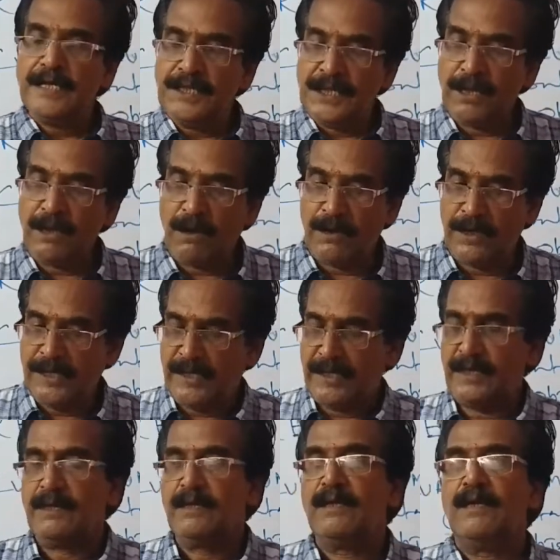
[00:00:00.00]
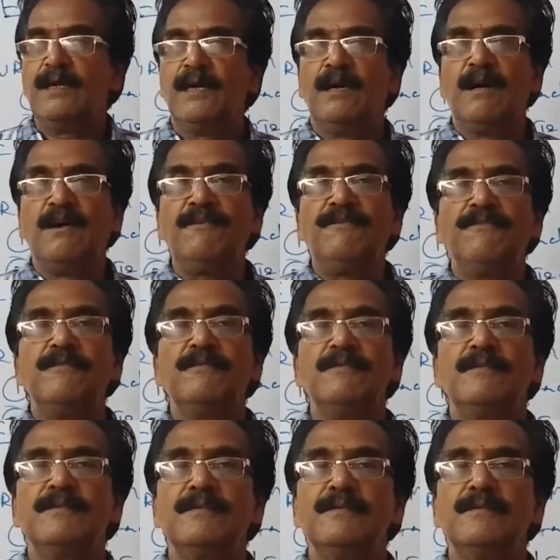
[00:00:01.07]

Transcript: in the order of